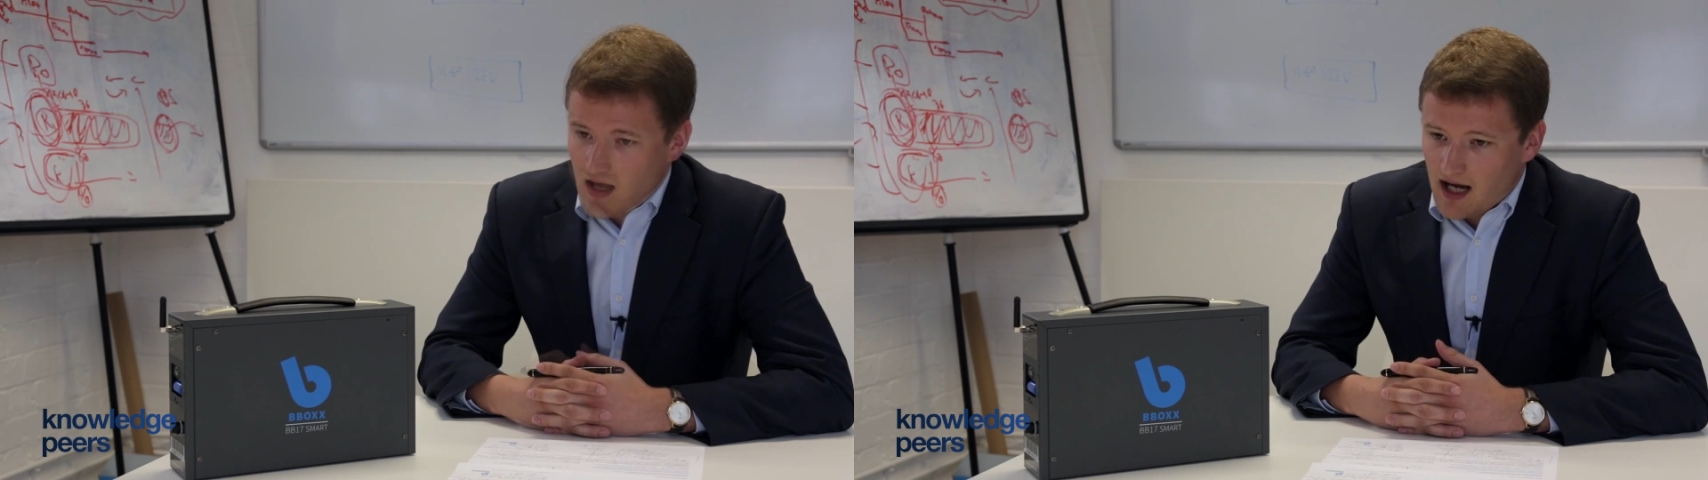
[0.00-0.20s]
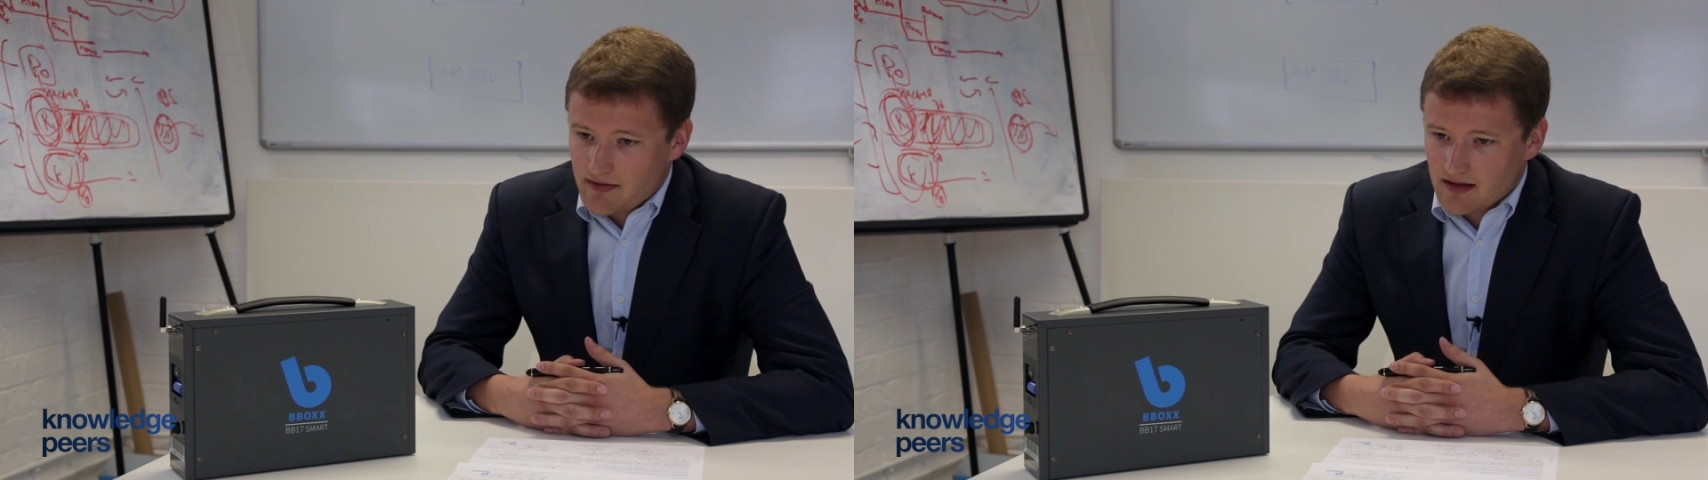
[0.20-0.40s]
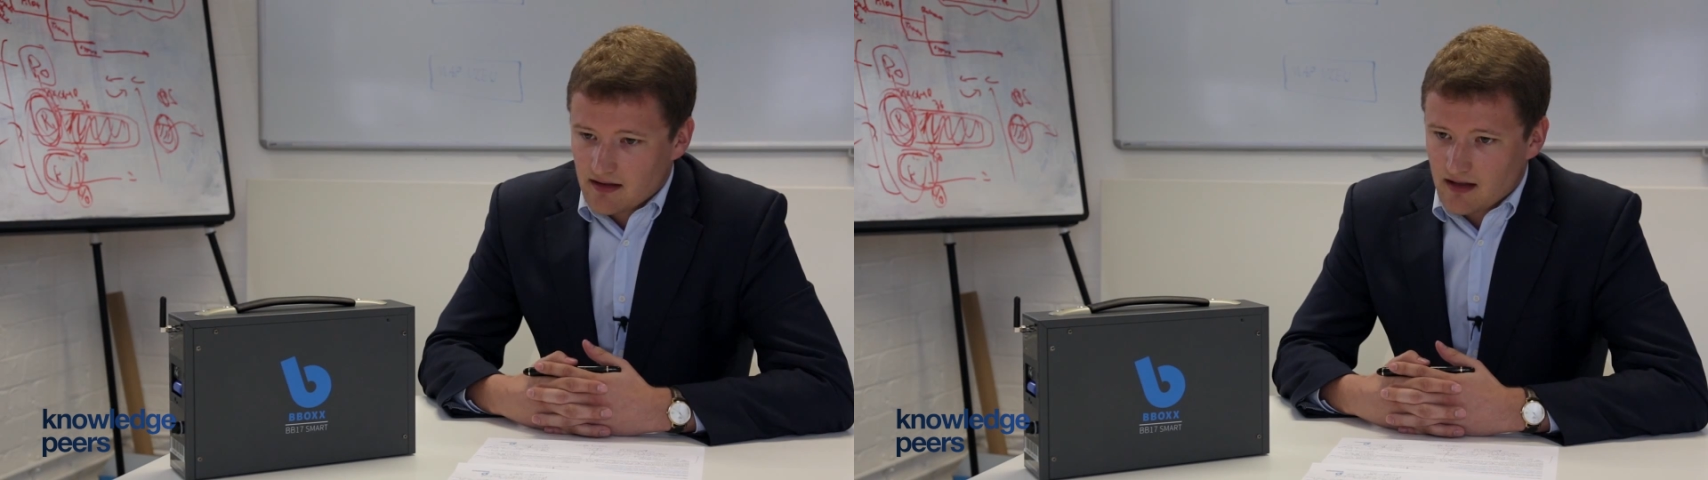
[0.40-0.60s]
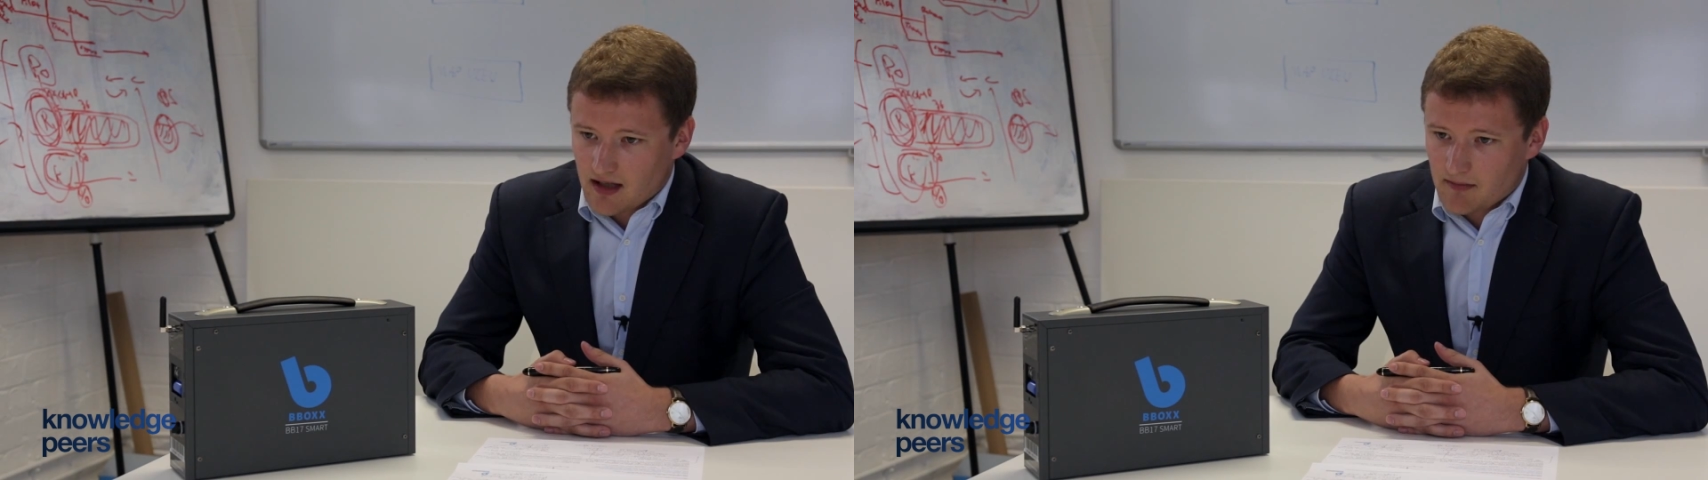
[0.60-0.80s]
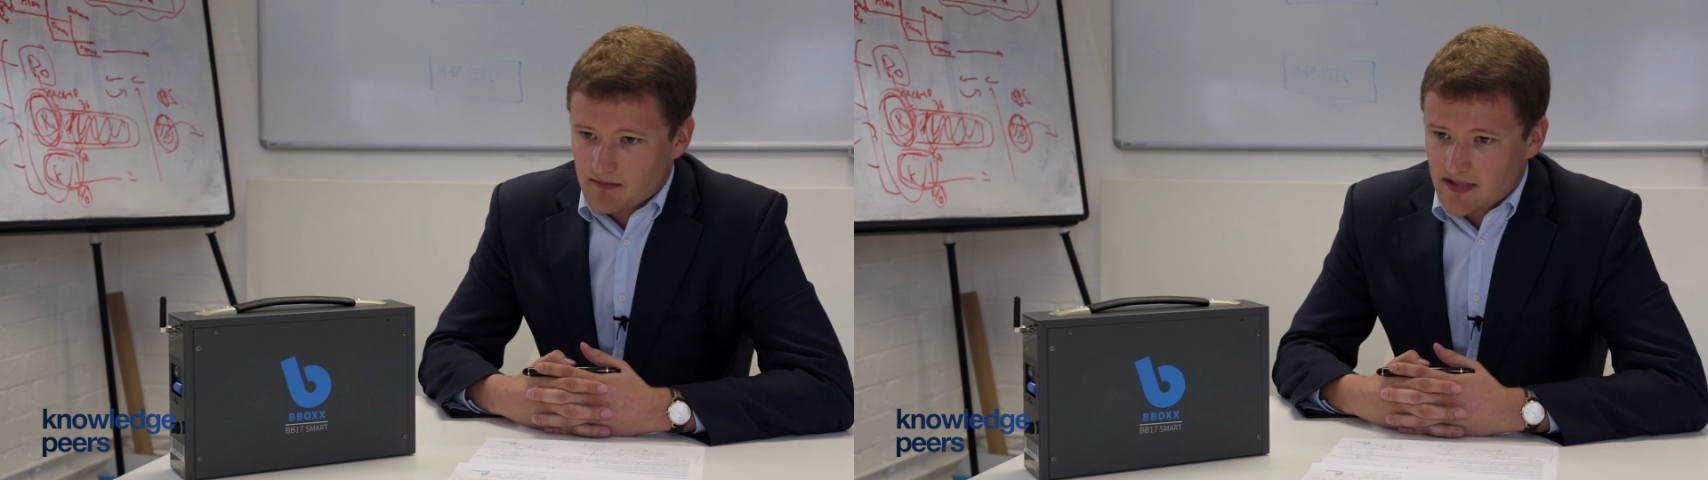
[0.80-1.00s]
I think
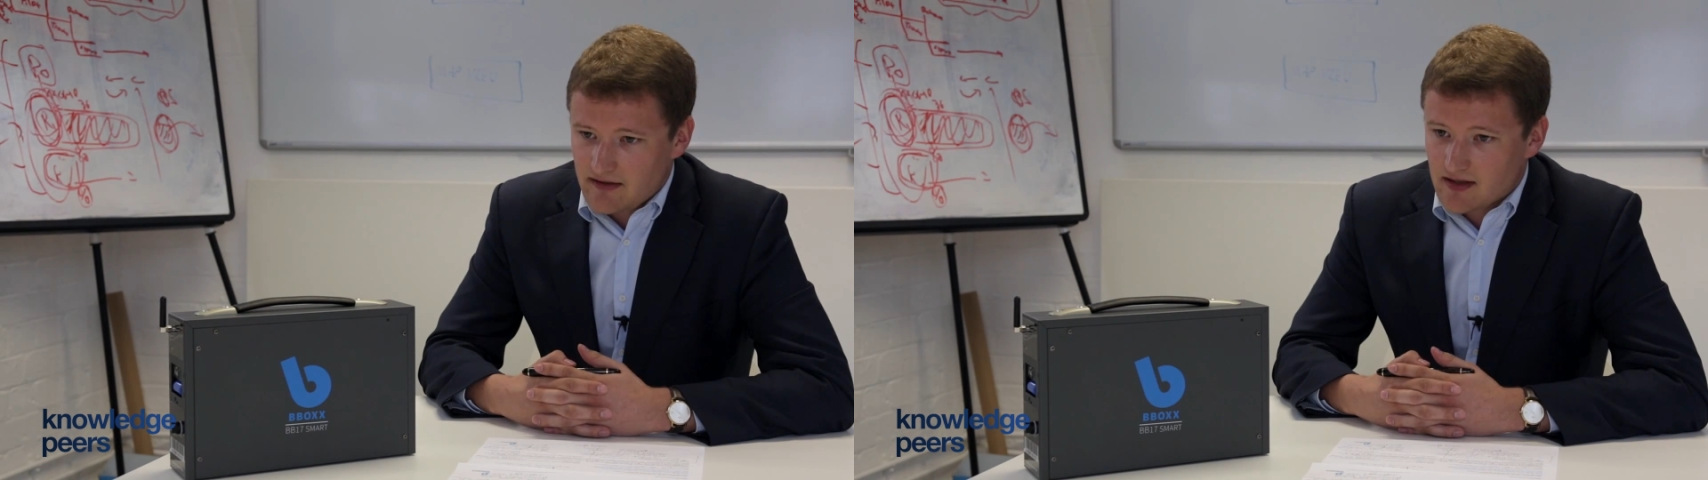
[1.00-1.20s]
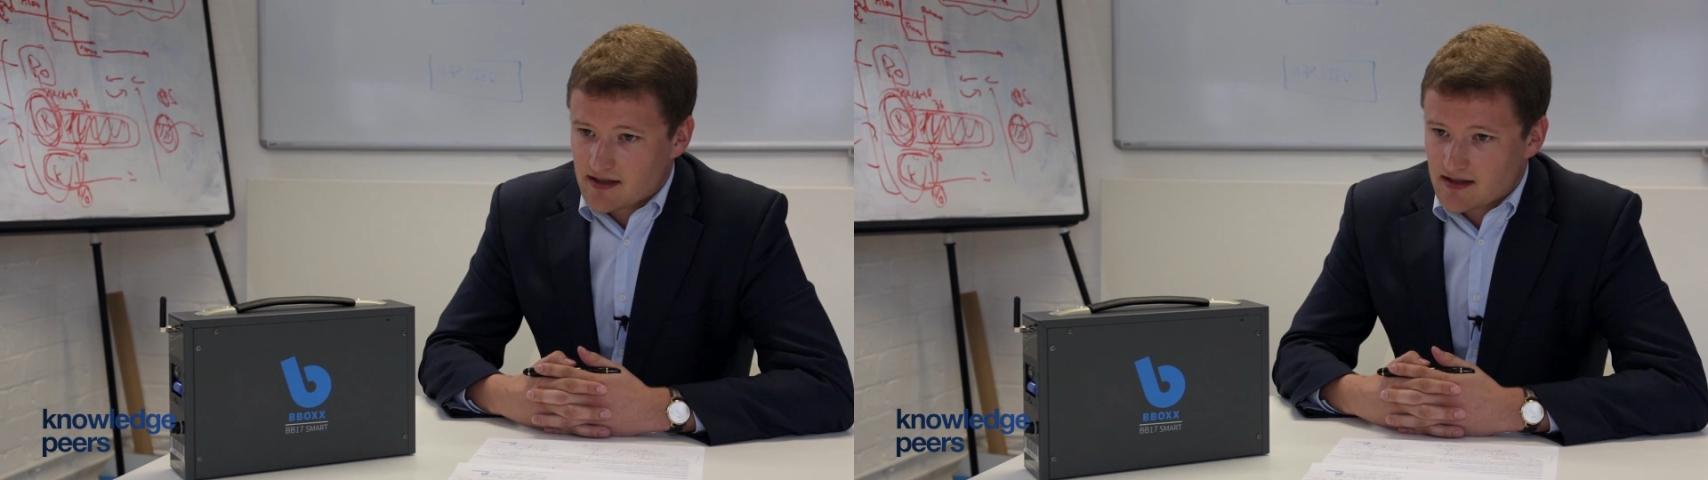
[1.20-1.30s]
um, even